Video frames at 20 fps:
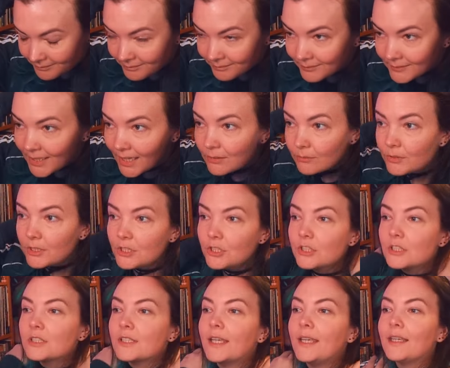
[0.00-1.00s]
Can we
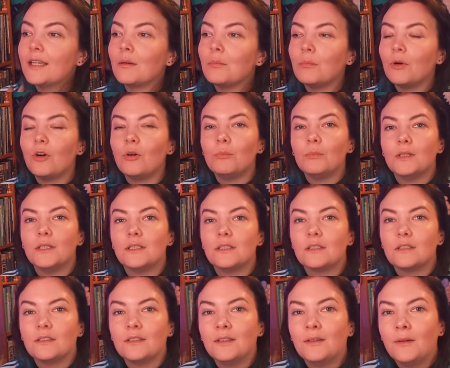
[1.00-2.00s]
just take a
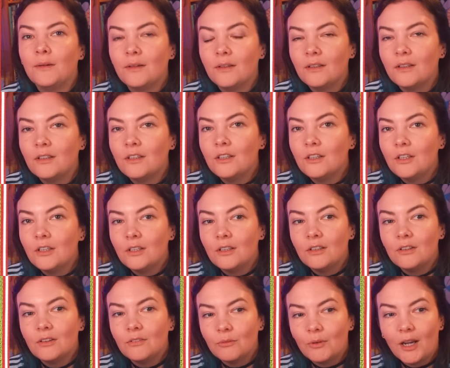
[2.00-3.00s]
moment?
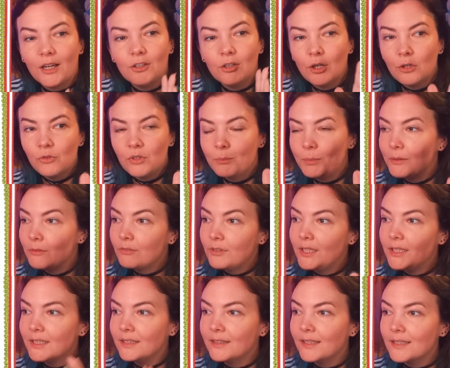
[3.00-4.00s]
I know we've been
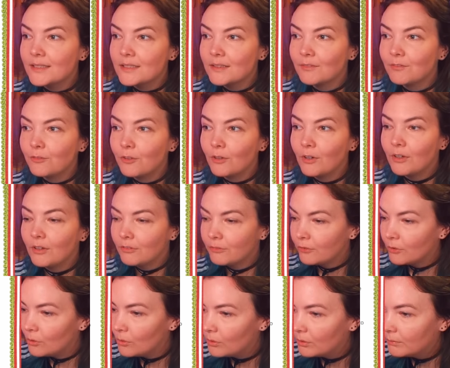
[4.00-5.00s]
reading this for
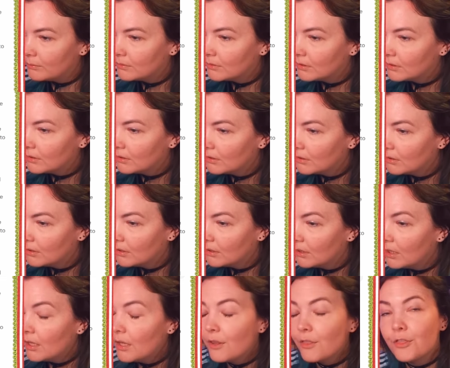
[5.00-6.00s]

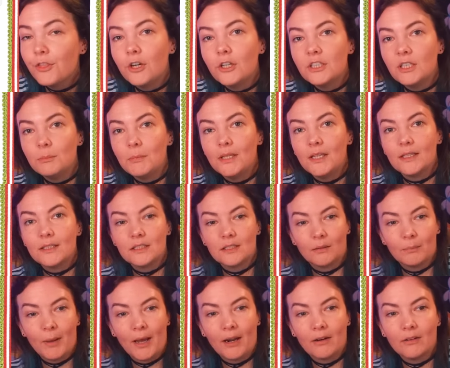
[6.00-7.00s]
30 minutes
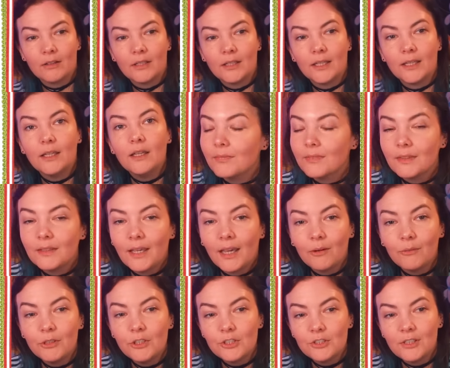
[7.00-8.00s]
apparently.
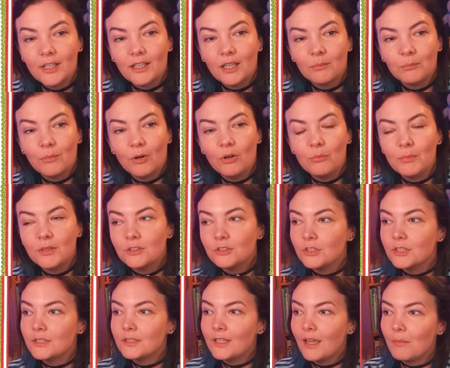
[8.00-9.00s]
Can we just take a moment to
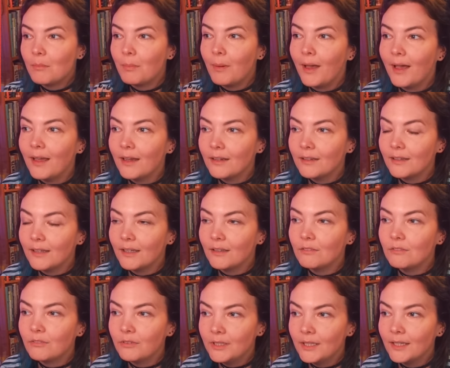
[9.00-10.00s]
step back
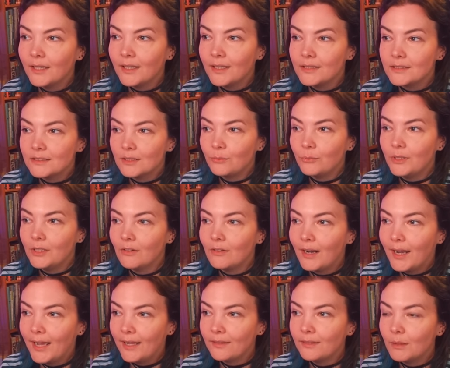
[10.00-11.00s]
and realize that we are
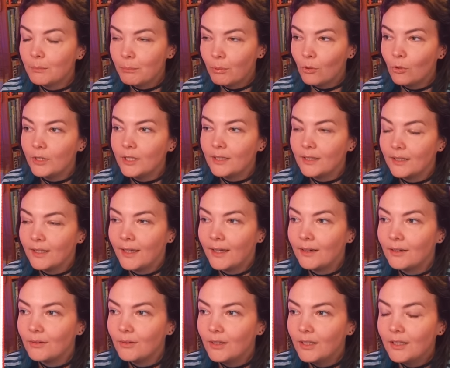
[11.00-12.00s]
at the point
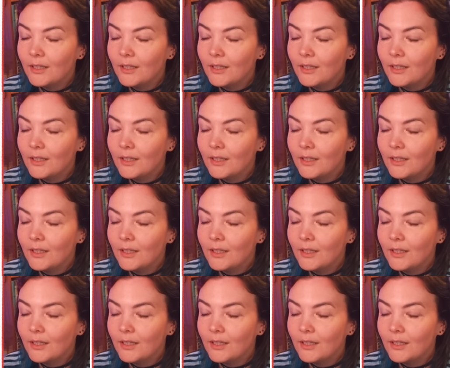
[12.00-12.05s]
now